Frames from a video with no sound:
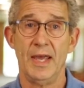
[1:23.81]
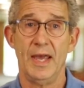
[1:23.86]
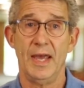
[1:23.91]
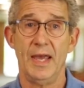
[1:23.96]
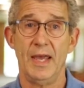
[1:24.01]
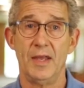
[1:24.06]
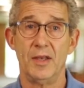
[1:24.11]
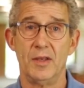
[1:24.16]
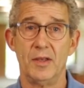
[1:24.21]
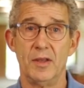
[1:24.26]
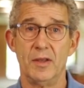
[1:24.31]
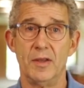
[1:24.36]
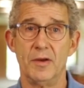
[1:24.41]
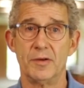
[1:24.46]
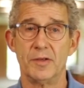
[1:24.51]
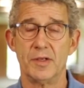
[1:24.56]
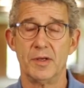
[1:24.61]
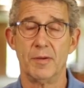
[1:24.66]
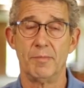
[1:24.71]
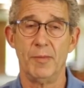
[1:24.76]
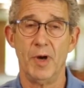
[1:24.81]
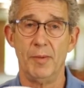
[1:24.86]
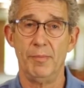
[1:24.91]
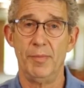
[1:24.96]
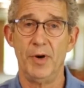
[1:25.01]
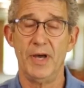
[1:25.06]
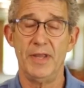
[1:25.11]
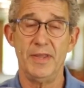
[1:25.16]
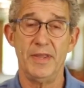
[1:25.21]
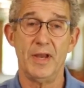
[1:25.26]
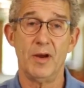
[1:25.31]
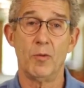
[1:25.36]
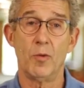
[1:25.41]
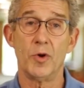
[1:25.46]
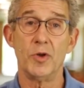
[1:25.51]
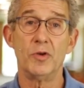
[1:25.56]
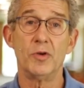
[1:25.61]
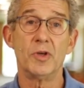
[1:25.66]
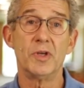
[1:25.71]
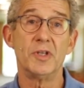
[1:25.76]
and there's a, a button there
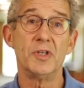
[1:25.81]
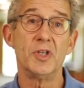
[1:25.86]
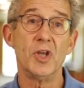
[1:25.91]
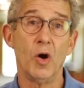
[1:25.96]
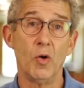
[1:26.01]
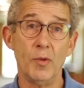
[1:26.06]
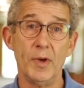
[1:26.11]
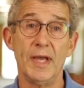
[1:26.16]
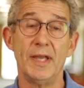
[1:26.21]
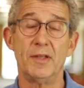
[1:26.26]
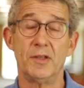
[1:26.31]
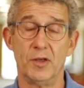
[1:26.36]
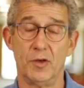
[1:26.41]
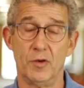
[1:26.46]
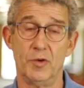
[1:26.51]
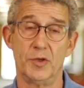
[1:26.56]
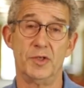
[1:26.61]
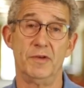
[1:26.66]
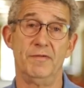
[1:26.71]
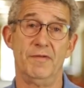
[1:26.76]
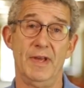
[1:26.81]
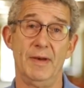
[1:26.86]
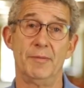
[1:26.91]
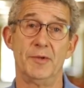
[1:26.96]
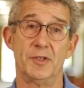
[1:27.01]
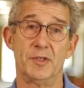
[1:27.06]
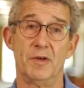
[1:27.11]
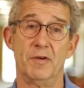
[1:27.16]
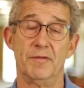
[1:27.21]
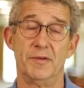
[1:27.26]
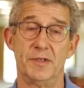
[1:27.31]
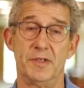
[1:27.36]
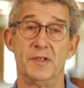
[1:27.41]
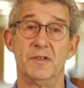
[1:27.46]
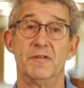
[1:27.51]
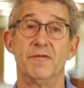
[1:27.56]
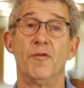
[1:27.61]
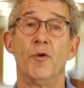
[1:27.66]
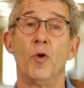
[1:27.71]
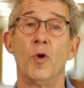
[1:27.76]
where you can donate to Christian Family
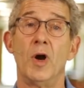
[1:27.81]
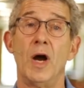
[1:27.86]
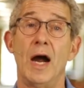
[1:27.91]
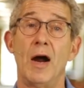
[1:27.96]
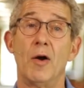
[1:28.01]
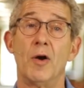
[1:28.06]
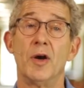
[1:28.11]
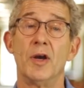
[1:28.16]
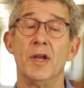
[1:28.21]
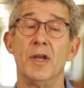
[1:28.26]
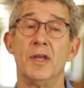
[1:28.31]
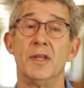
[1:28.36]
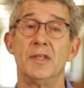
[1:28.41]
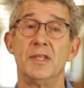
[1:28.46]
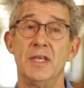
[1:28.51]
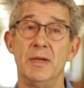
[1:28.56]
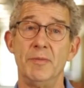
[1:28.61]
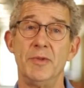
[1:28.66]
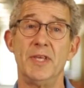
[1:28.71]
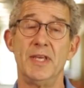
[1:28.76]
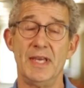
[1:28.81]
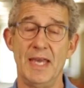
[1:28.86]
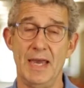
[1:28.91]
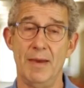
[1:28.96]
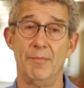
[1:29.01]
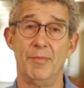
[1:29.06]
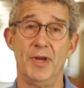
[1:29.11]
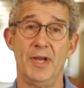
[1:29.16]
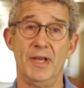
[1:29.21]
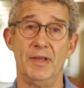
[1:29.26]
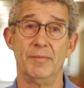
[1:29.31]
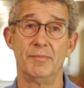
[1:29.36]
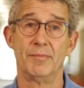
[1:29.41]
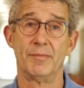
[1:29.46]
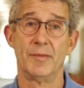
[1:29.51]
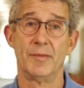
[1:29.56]
Services for our Timothy campaign